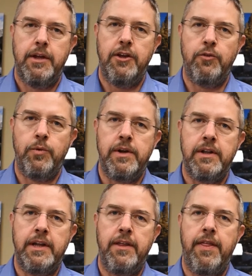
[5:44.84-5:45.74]
is
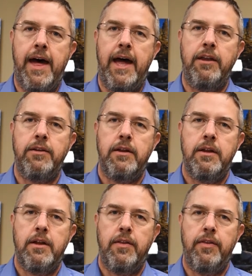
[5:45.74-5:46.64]
really
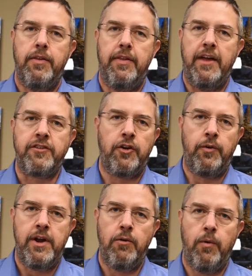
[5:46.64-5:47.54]
that's a
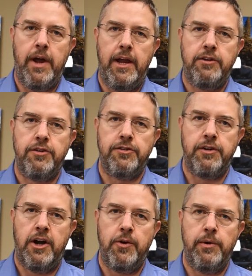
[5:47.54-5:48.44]
great way to
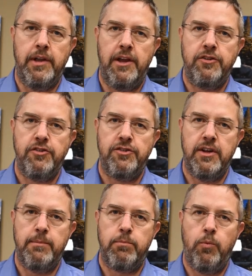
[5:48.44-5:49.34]
start a
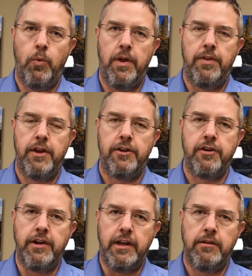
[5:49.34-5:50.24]
relationship with an
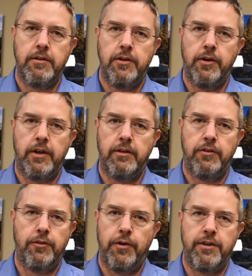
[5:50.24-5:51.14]
attorney. You
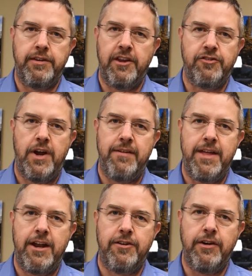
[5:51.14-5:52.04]
can sort of test drive
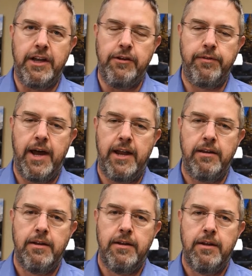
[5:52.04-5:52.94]
that attorney. You've
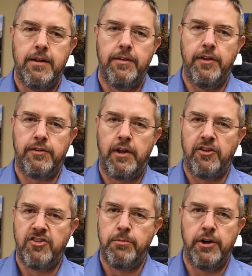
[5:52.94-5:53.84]
got this
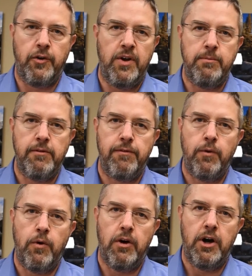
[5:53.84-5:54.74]
customer agreement
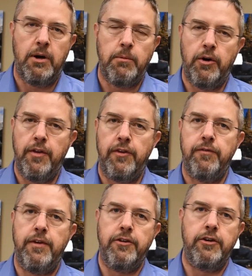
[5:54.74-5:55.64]
form or this
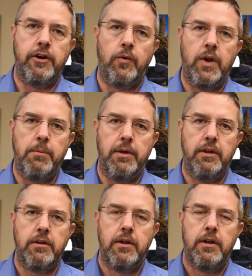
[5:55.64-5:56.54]
vendor
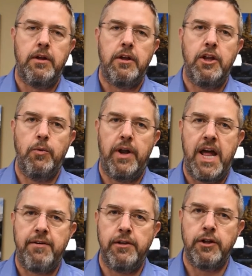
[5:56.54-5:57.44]
agreement. You want
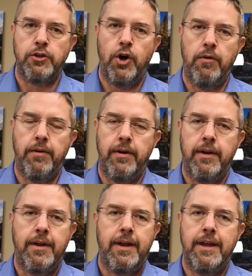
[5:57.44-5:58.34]
to have it looked over.
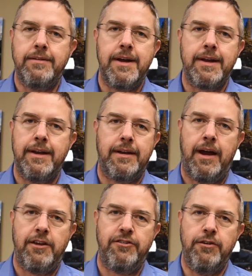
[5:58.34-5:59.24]
It's not going to
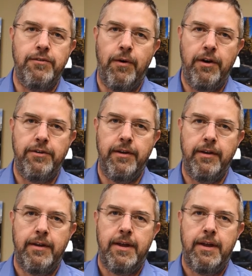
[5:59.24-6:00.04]
cost you a fortune.